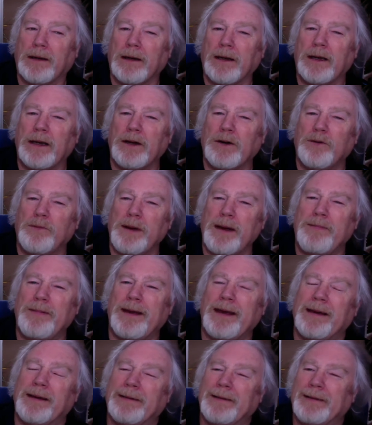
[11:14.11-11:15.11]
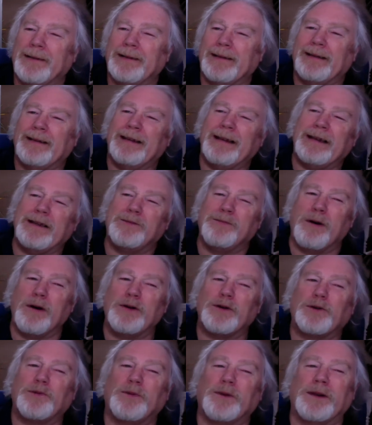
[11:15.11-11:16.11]
You know, maybe these
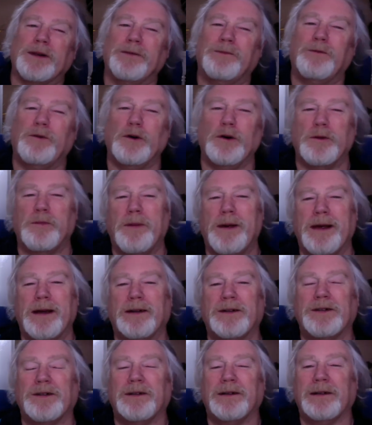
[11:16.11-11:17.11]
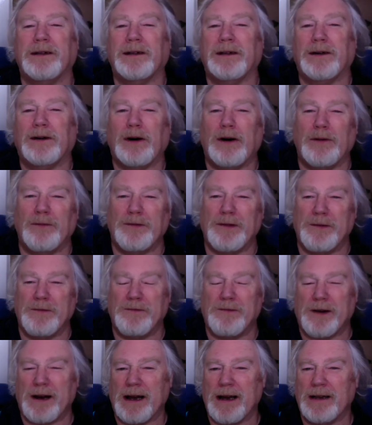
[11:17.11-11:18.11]
monks were the forebears of the
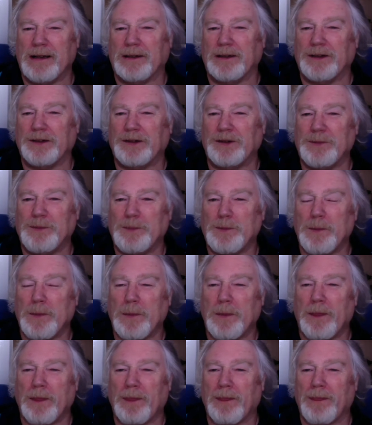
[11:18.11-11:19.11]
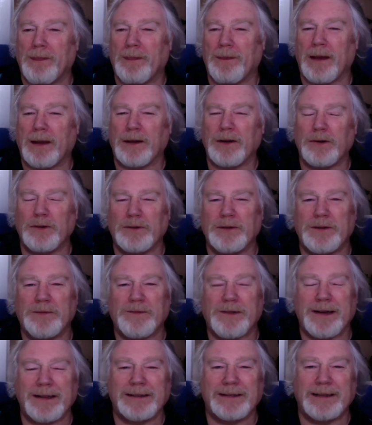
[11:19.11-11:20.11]
friars, you know, the
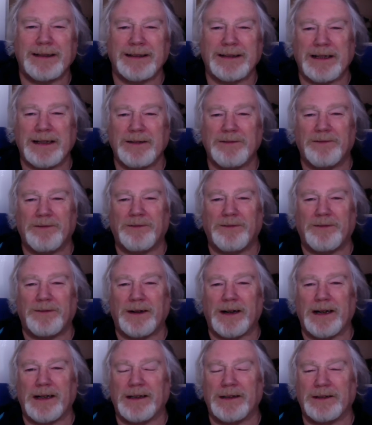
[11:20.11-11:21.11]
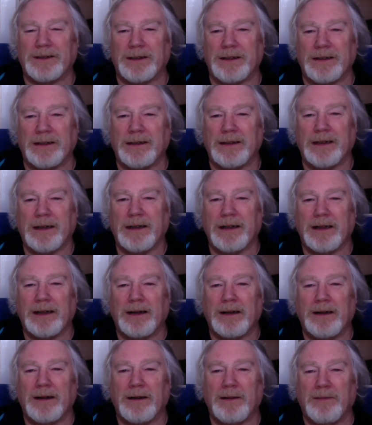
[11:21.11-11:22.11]
Franciscan friars, and
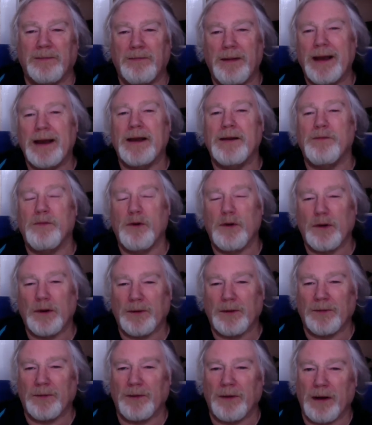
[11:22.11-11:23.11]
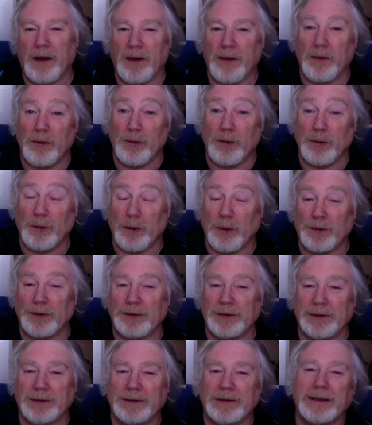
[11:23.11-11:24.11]
many more of those
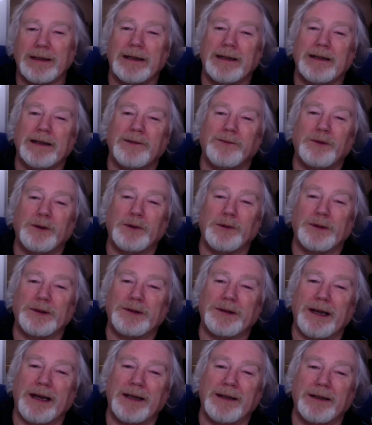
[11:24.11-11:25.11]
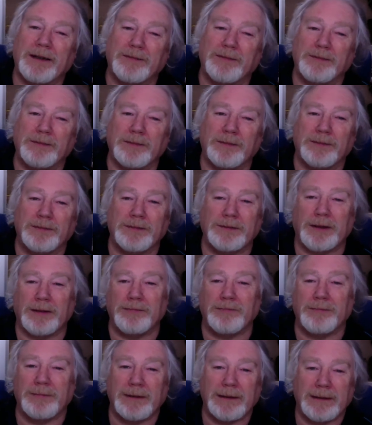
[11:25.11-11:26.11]
orders which were set up
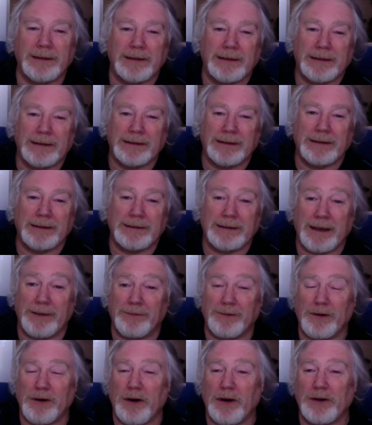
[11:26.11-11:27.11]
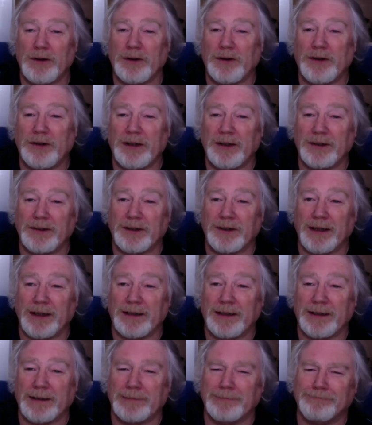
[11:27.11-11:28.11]
some several hundred years
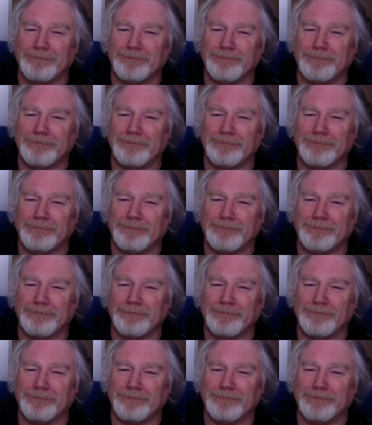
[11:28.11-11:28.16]
later.